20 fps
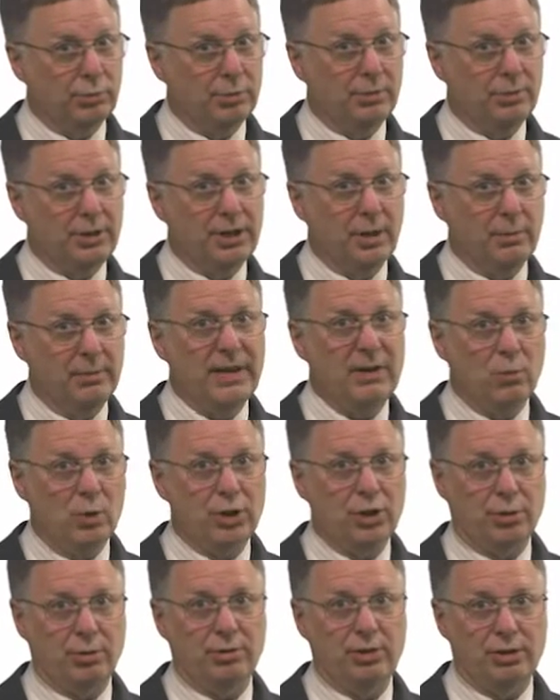Tell me what
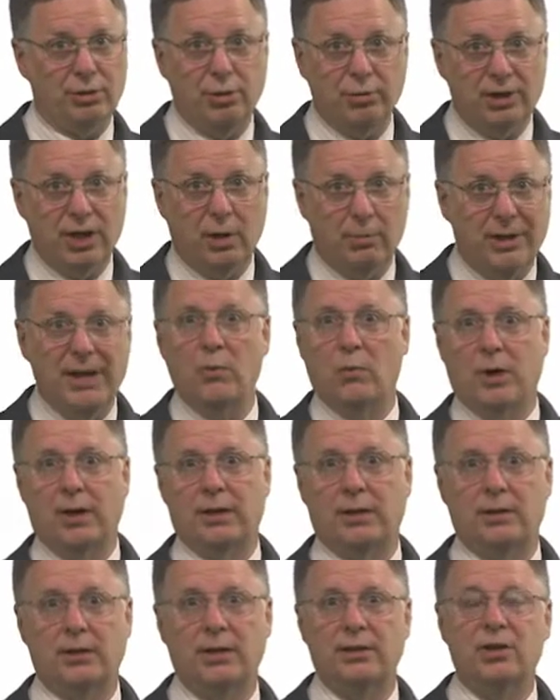you tell me what.
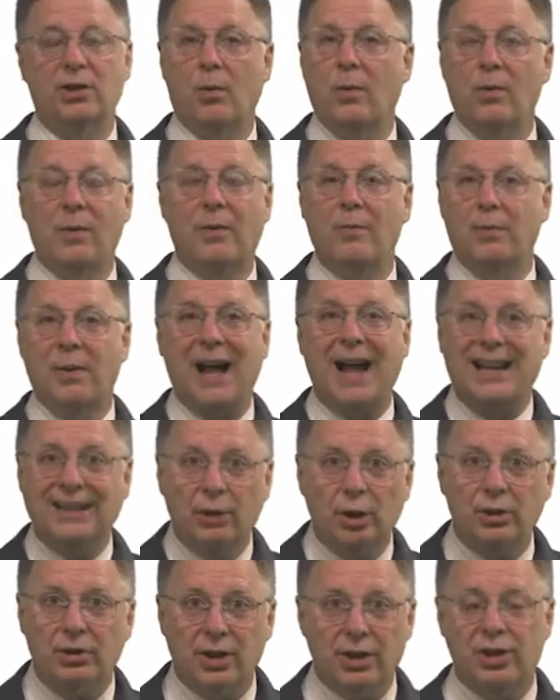And so I
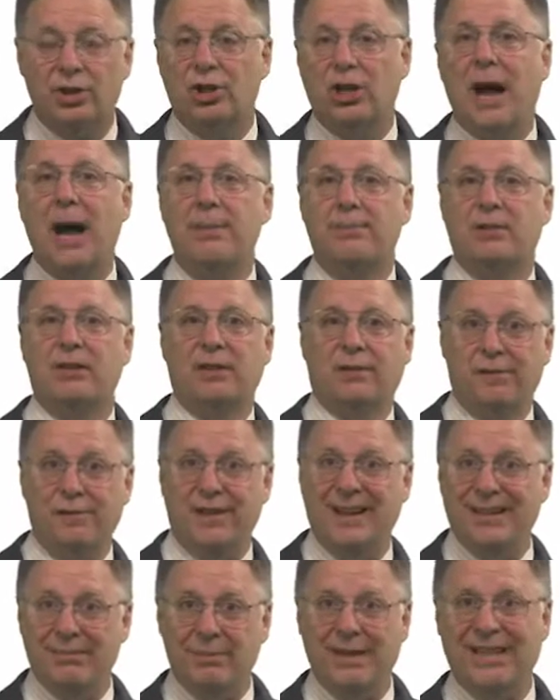looked at the shops to
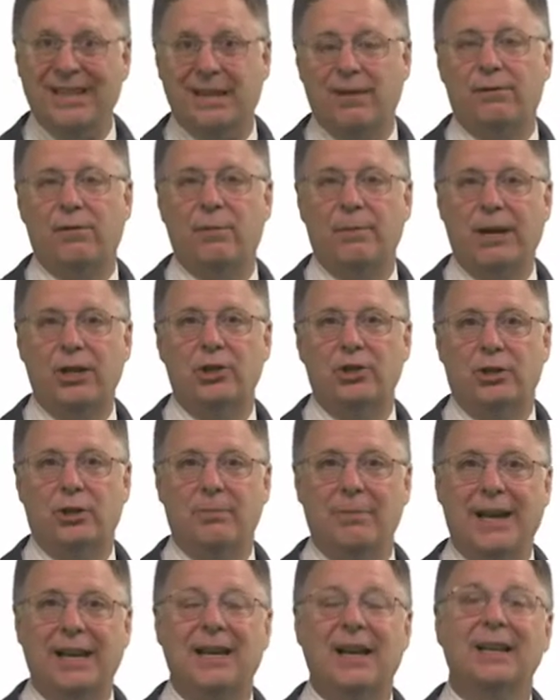feed me the information to
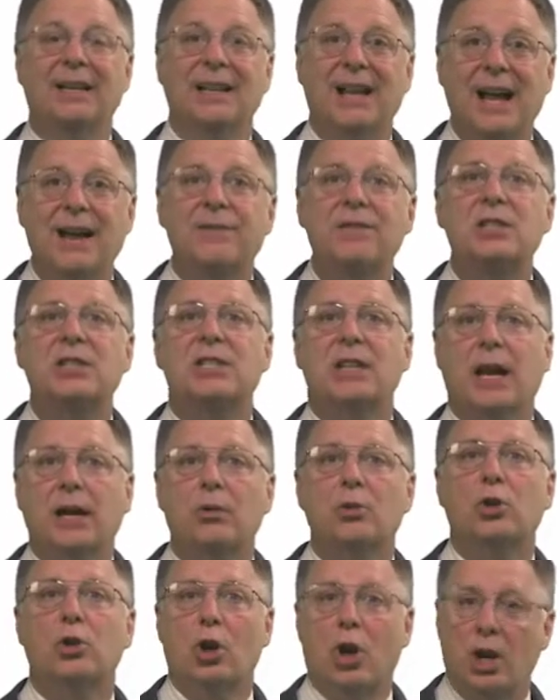make a life
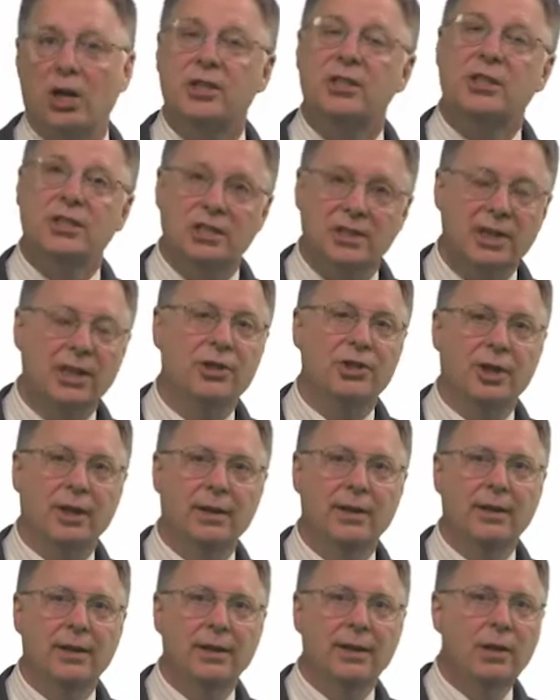cycle cost decision.
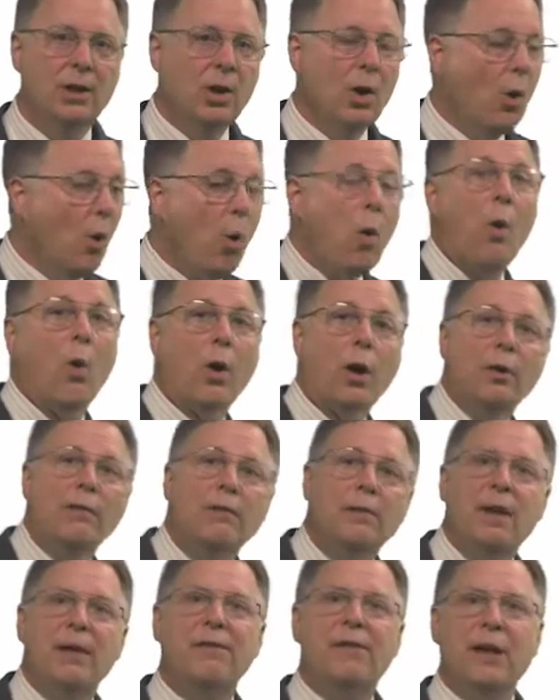Or
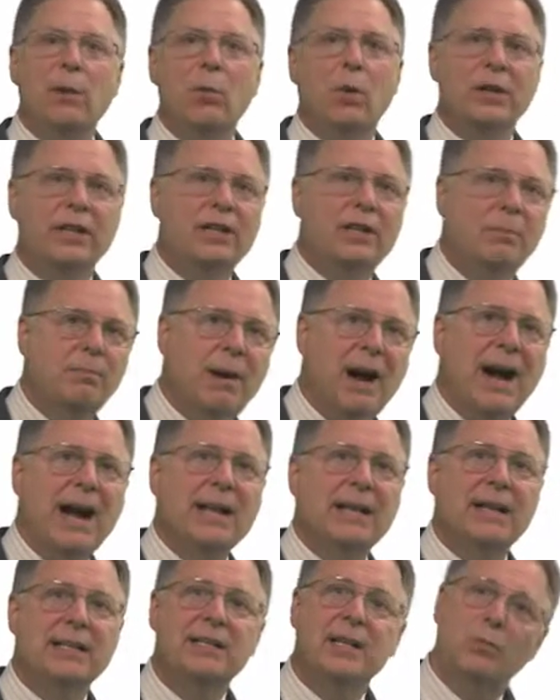if they wanted to buy
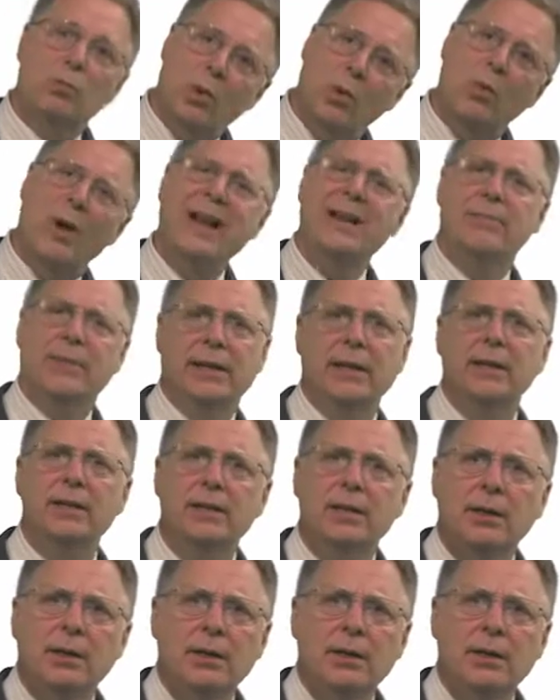it, I said, well, wait a minute.